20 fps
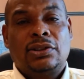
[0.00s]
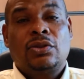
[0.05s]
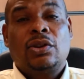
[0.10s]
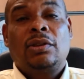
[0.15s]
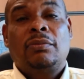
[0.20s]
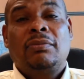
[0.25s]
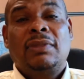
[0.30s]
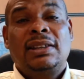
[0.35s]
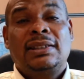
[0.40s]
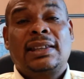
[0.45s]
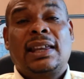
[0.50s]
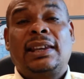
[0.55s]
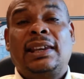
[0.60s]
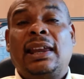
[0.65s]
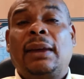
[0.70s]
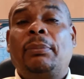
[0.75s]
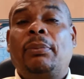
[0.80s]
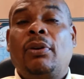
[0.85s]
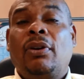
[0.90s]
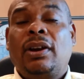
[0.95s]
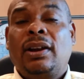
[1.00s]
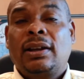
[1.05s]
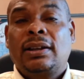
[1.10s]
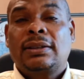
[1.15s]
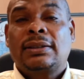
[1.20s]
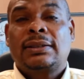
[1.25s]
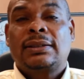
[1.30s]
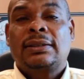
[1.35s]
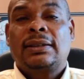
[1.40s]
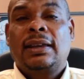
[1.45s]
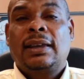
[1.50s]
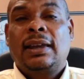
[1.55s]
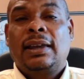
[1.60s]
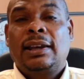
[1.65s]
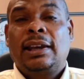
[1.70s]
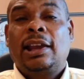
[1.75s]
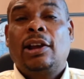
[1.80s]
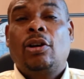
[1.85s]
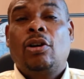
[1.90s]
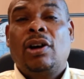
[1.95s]
So it means that their products,
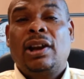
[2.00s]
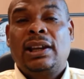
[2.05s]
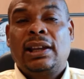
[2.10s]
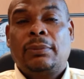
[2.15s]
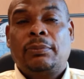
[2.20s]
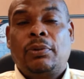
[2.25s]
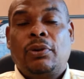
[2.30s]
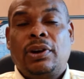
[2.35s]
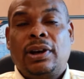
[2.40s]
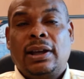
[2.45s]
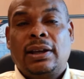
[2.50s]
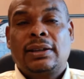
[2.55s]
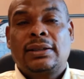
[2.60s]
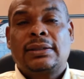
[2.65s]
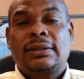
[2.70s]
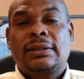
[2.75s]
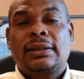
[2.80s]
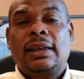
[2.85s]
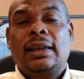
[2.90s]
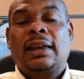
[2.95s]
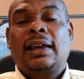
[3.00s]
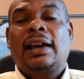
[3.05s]
the organic products,